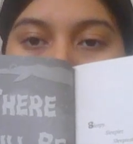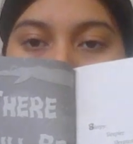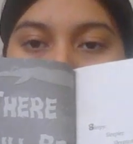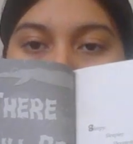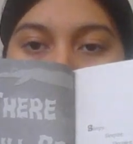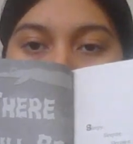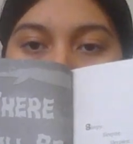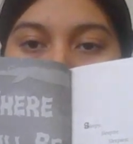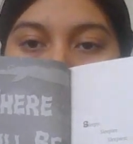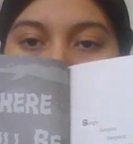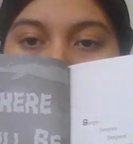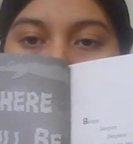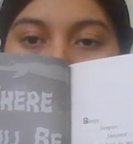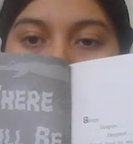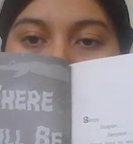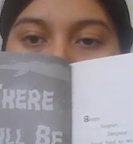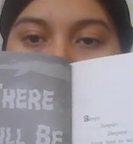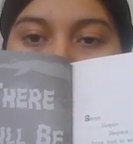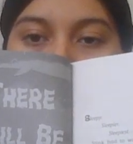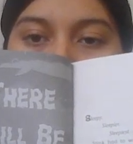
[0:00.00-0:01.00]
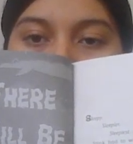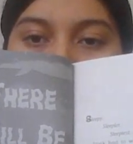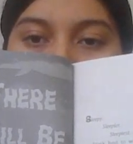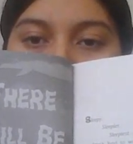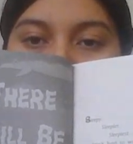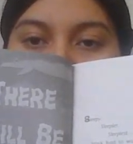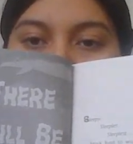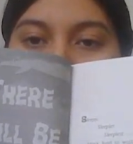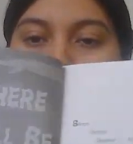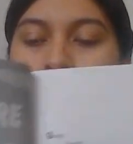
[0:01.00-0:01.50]
There will be
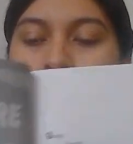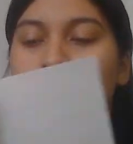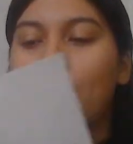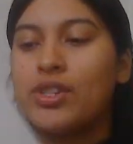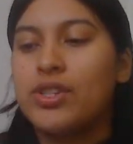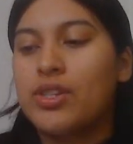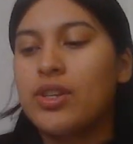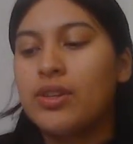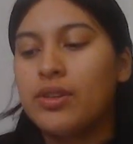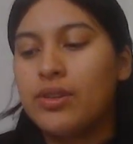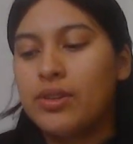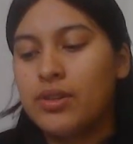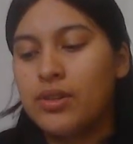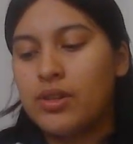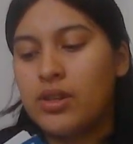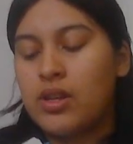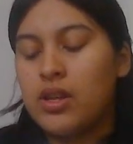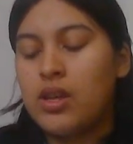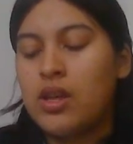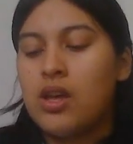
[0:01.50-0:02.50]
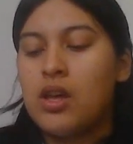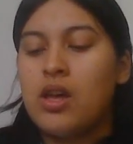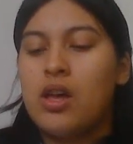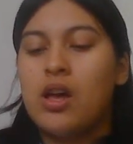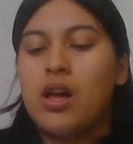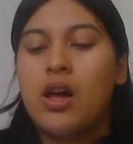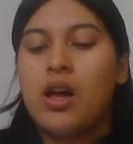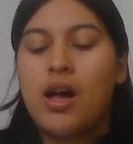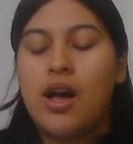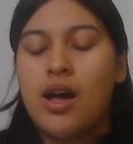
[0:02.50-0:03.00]
sharks.
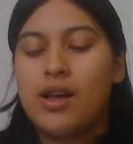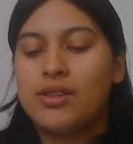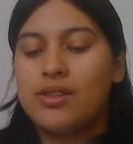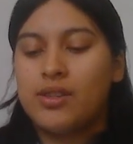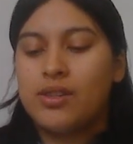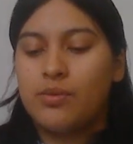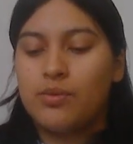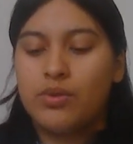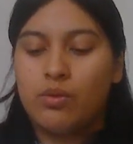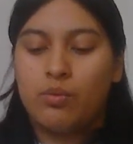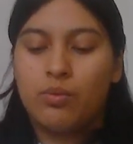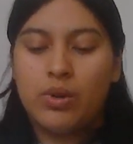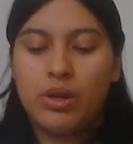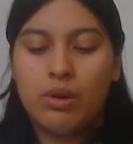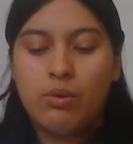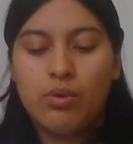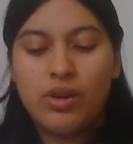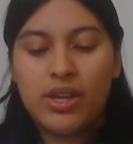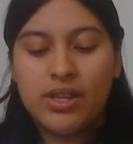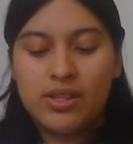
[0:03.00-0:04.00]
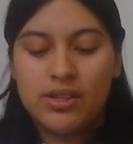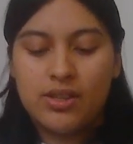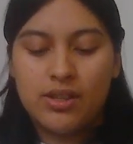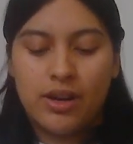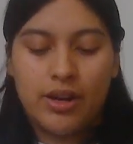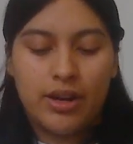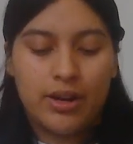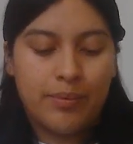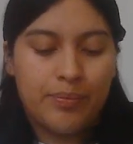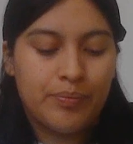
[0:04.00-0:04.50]
Awesome, so we will get
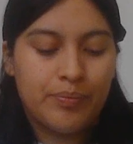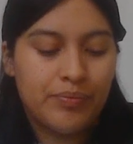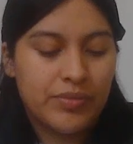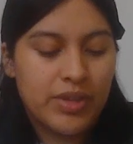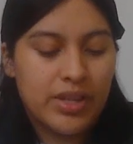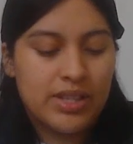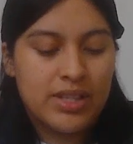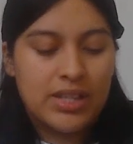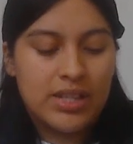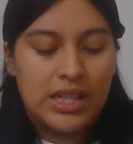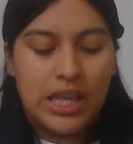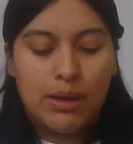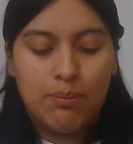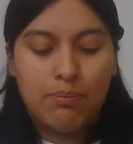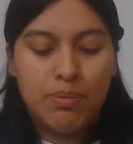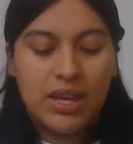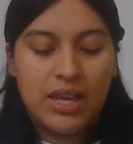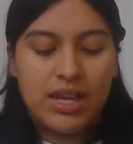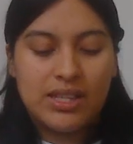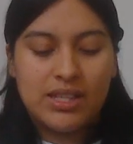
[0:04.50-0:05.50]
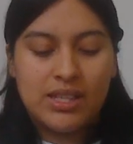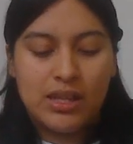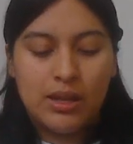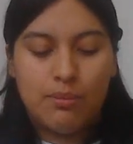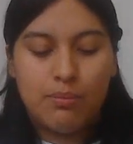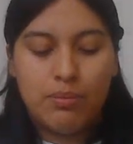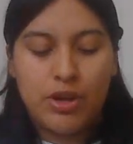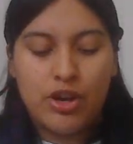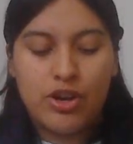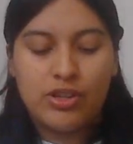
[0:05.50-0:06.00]
started. Sleepy,
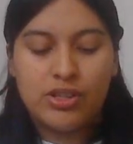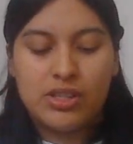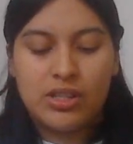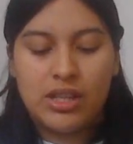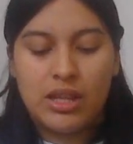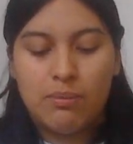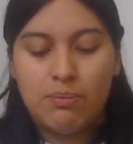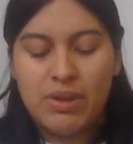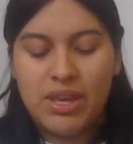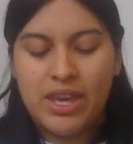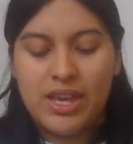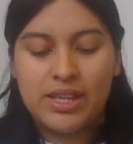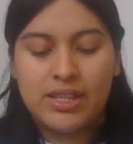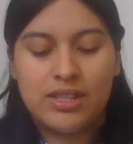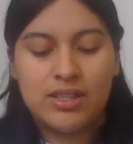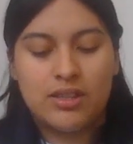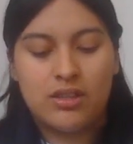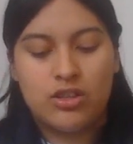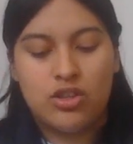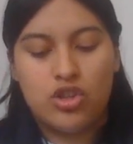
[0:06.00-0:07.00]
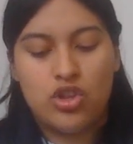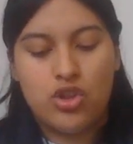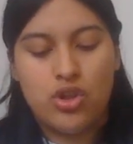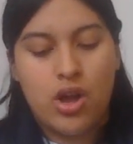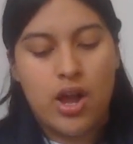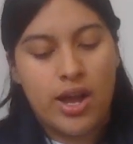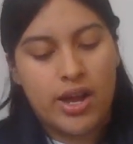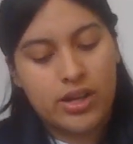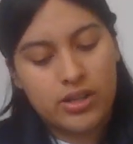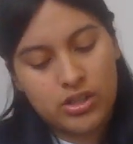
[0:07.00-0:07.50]
sleepier, sleepiest,
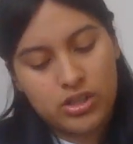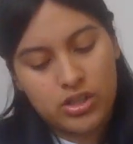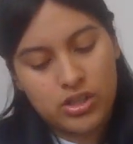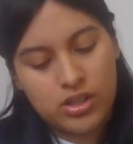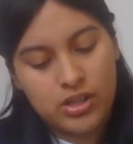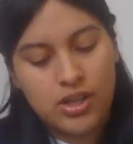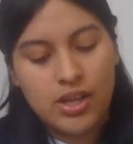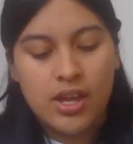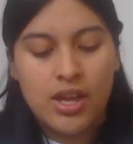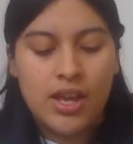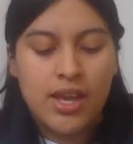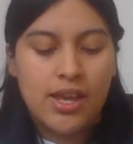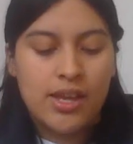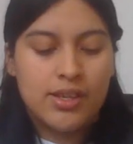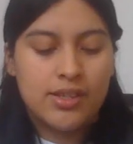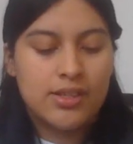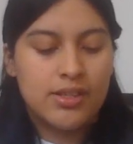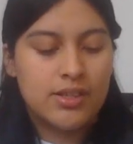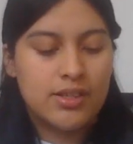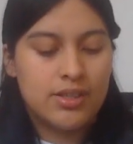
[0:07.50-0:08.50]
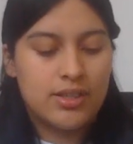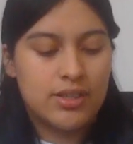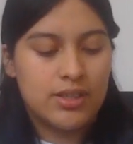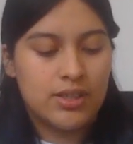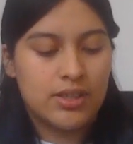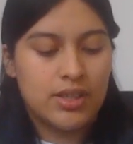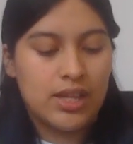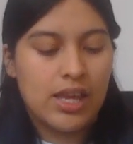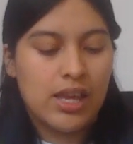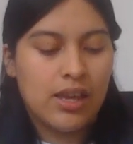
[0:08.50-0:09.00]
not.
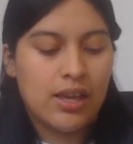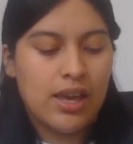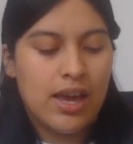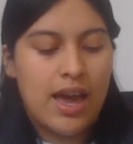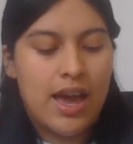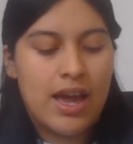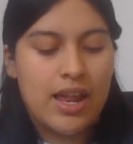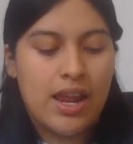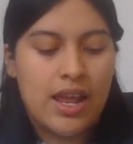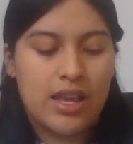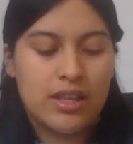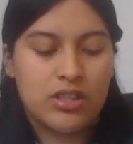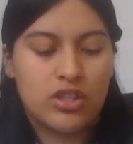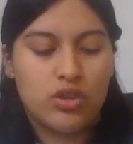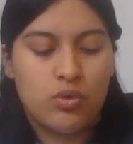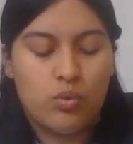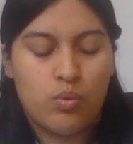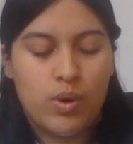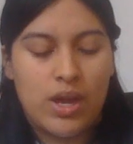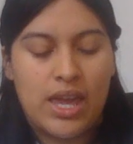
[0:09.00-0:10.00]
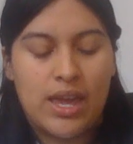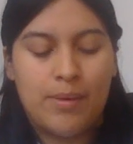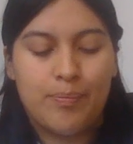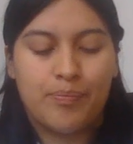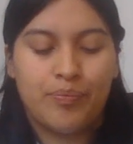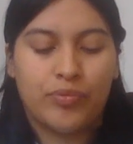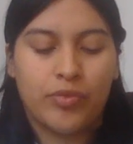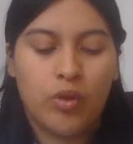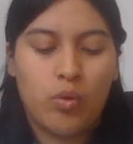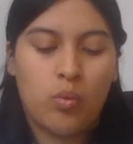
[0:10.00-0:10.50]
Stink had to
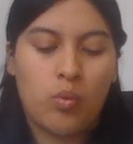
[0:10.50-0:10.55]
wait